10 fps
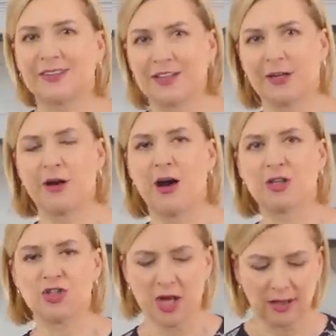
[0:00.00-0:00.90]
the
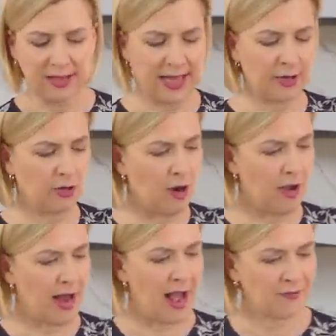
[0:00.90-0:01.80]
ganache later
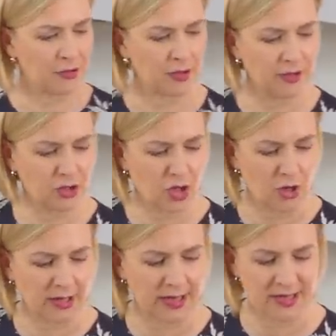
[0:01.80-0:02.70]
on after the
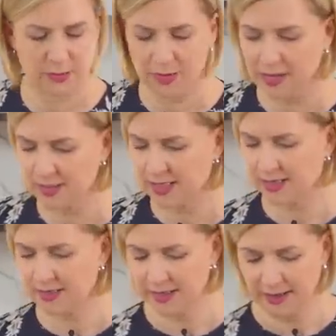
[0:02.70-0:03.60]
chocolate has
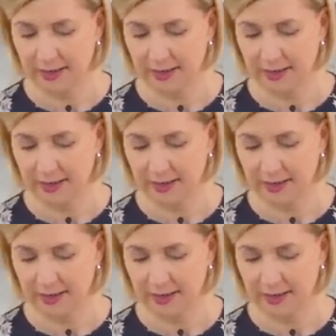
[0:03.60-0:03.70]
melted.